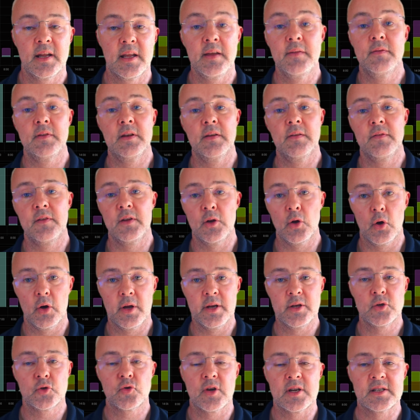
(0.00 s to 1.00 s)
even if you're not
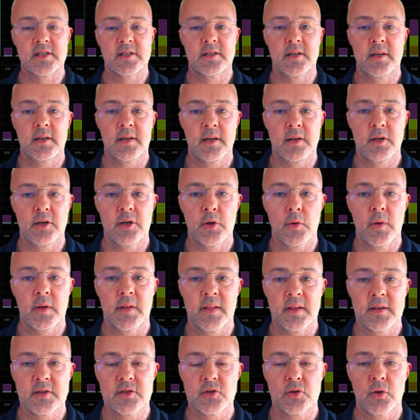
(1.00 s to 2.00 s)
interested in
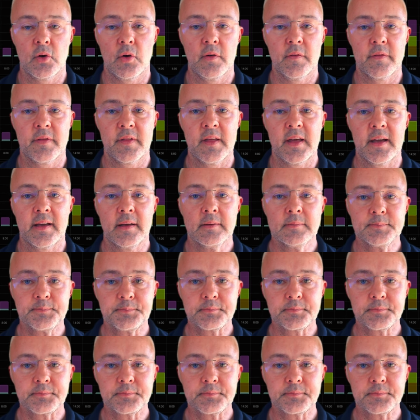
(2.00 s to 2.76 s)
doing this sort of thing